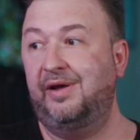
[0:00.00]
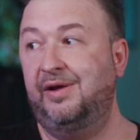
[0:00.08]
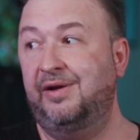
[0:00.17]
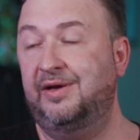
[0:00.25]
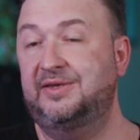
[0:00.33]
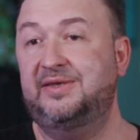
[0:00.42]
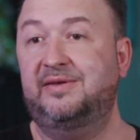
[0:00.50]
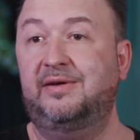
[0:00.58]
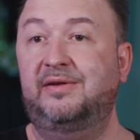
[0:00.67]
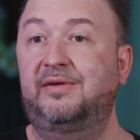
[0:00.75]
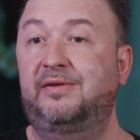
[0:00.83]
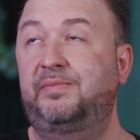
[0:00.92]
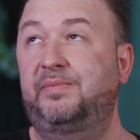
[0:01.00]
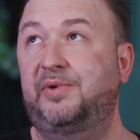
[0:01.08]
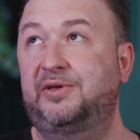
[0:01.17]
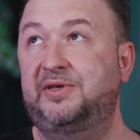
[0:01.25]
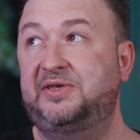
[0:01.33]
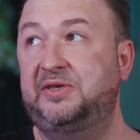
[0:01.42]
and I started
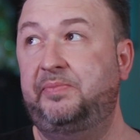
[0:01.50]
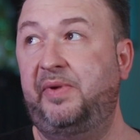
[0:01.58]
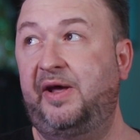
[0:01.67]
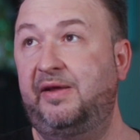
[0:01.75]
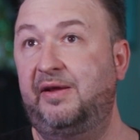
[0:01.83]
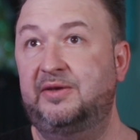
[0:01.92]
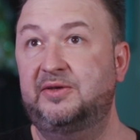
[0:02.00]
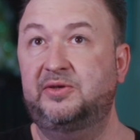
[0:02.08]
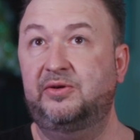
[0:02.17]
participating.